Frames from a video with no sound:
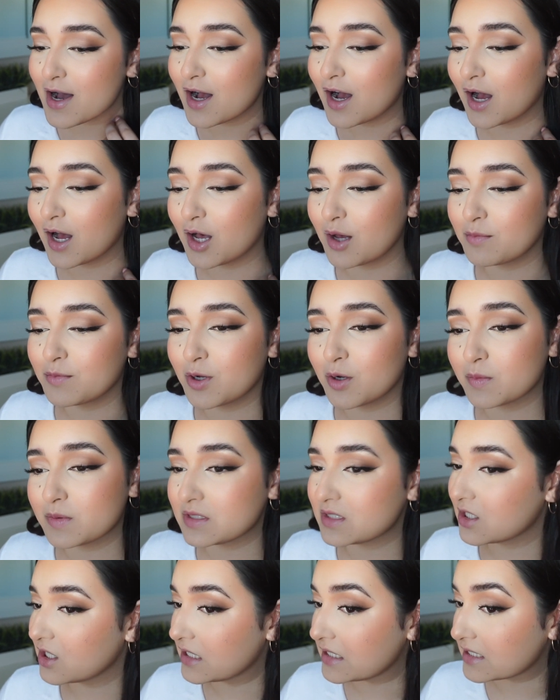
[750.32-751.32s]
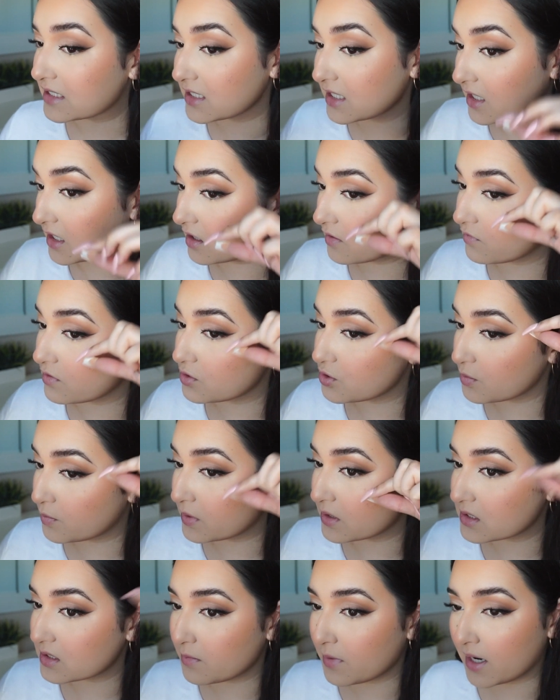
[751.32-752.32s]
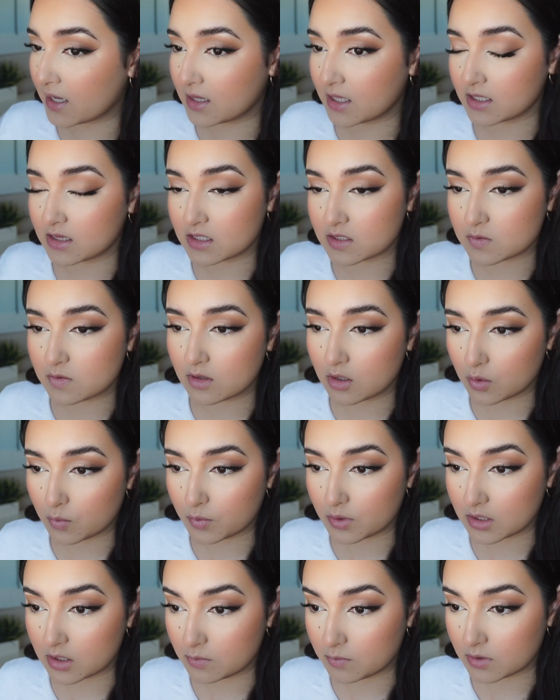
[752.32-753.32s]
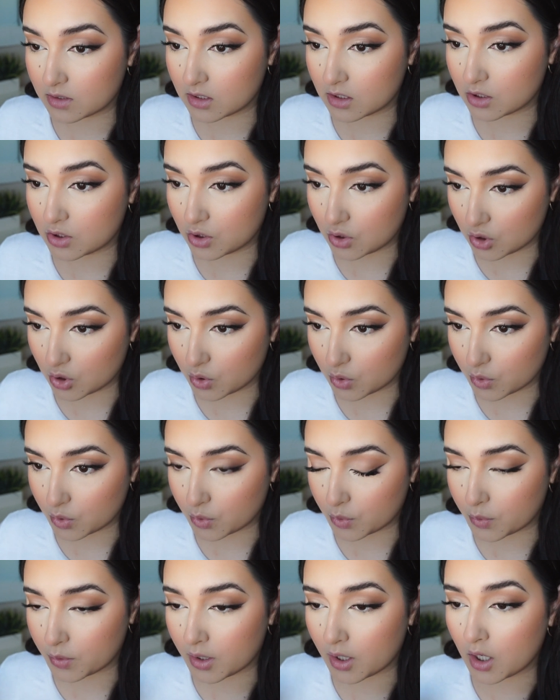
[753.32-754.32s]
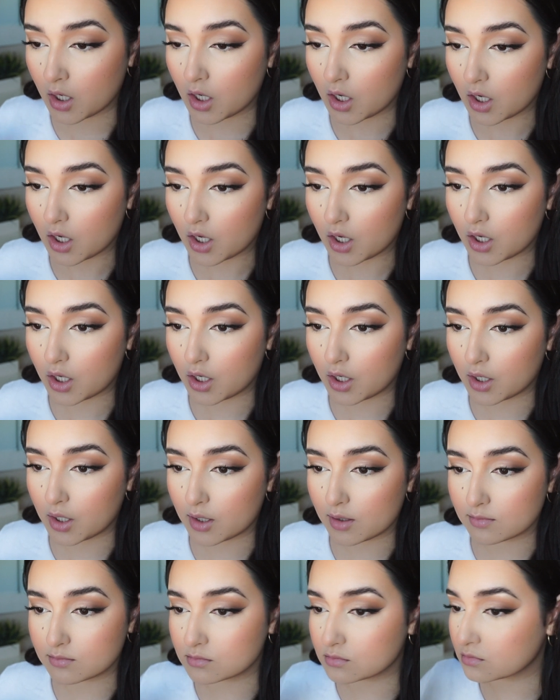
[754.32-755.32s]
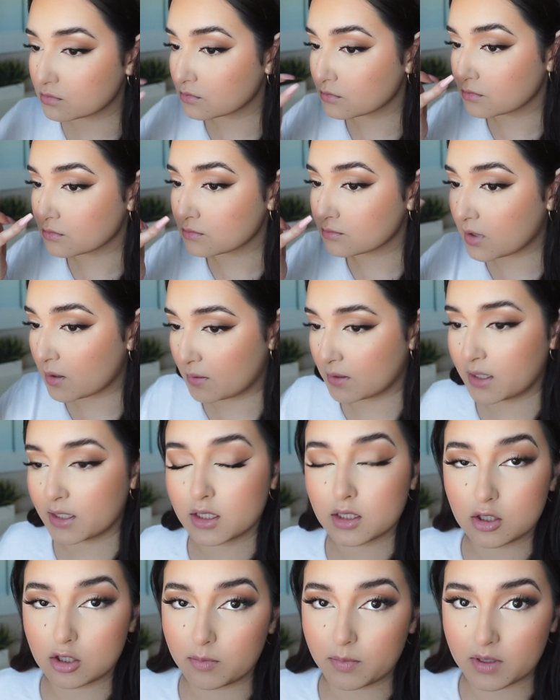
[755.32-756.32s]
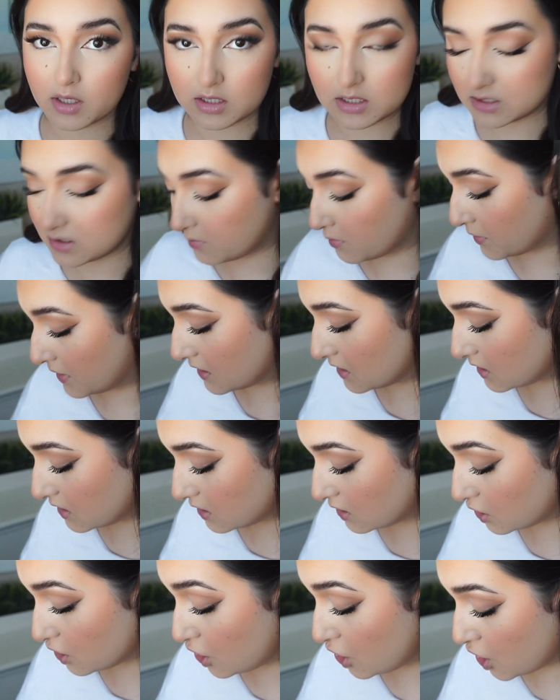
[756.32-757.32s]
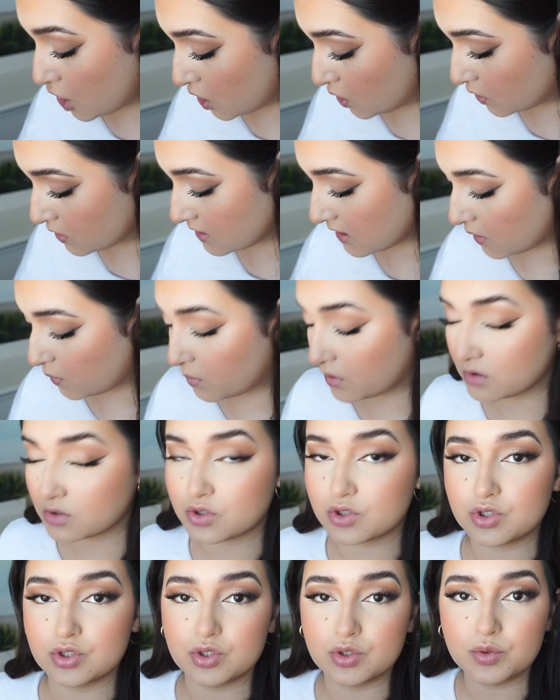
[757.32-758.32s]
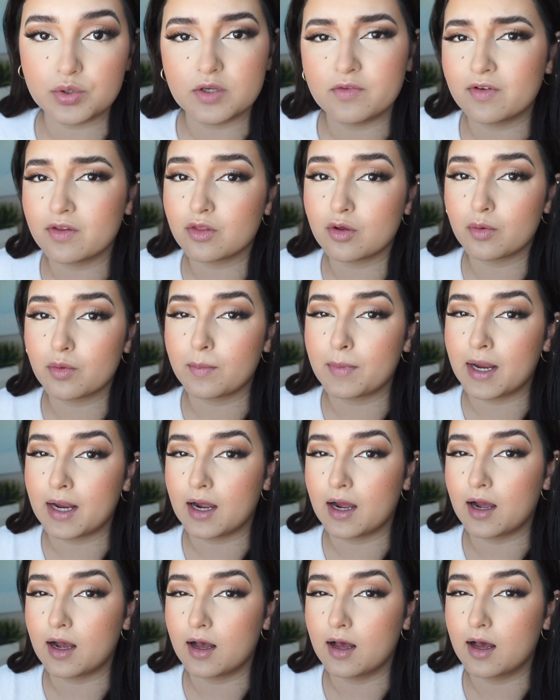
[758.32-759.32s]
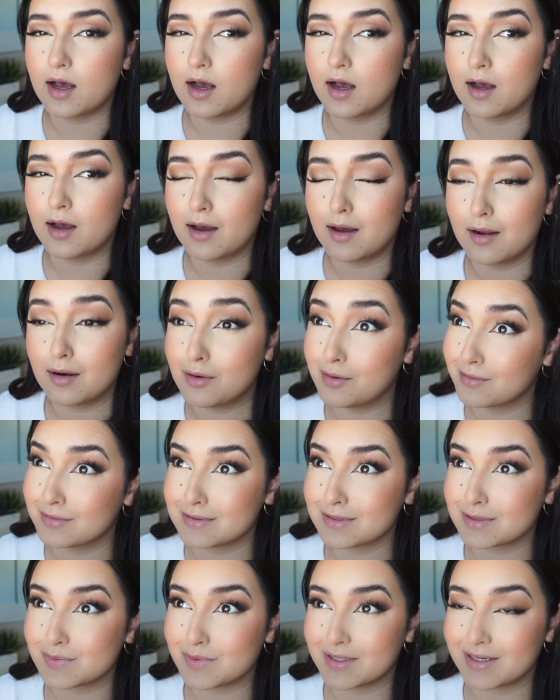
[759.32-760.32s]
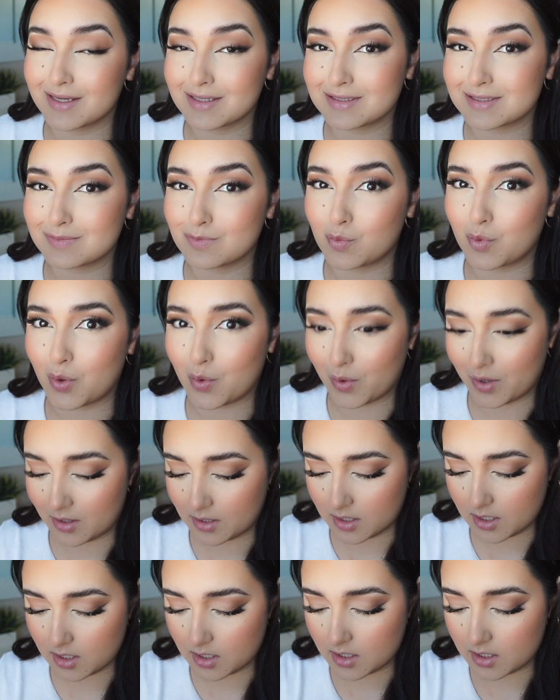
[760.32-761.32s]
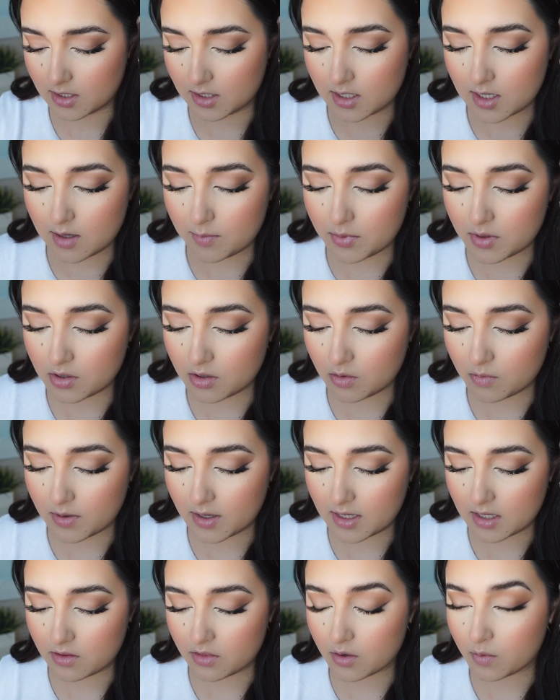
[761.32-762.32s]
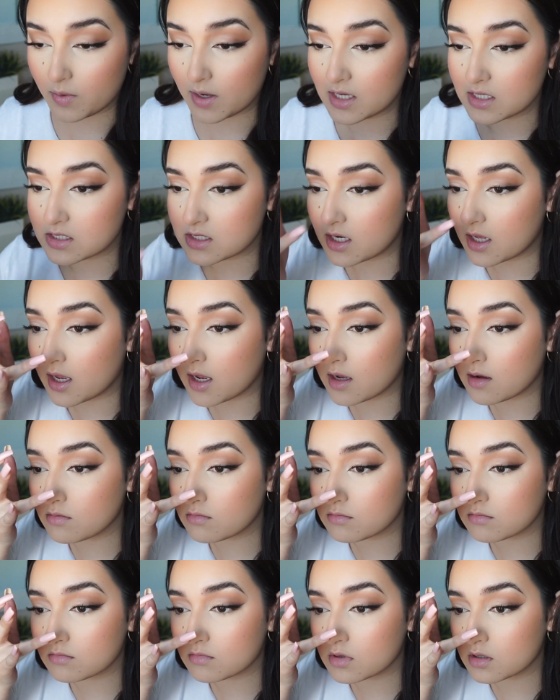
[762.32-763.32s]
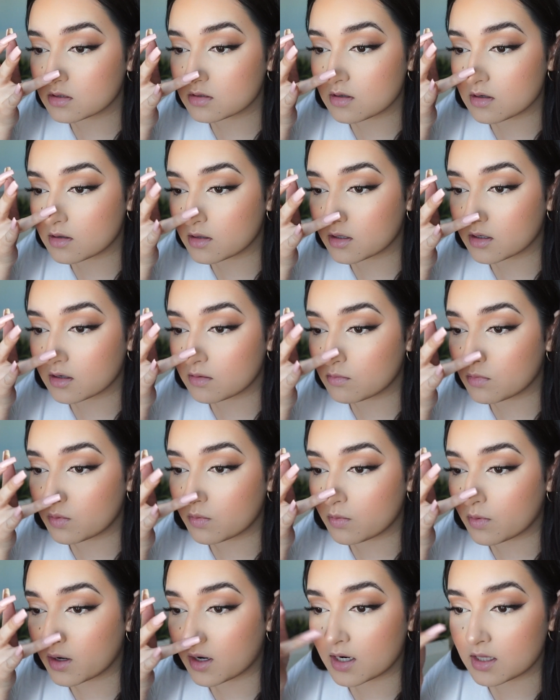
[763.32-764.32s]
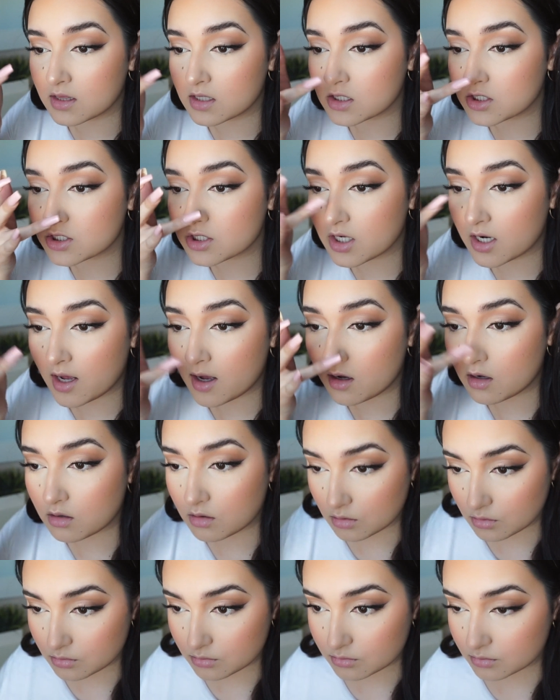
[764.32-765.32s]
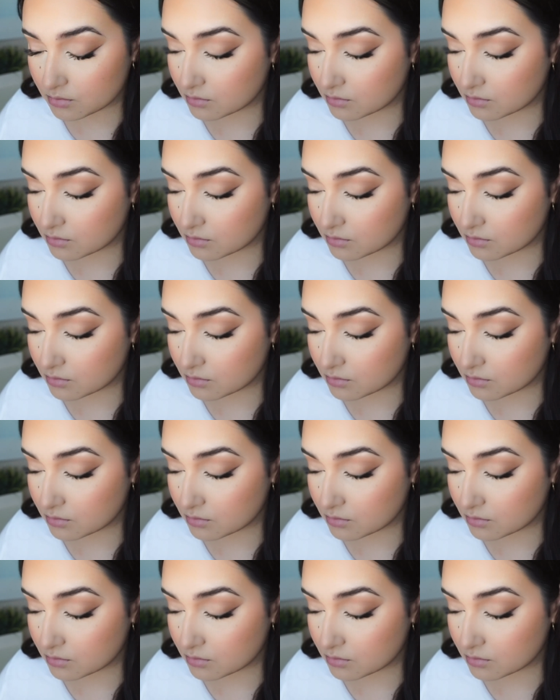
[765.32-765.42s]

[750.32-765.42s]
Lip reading: No, but seriously, like if you do put some highlight, this would look really cute. Maybe like a little bit at the tip of my nose I will do, even though my nose is what gets more oily. But you know what, either way today, it's not like I'm wearing this shit out.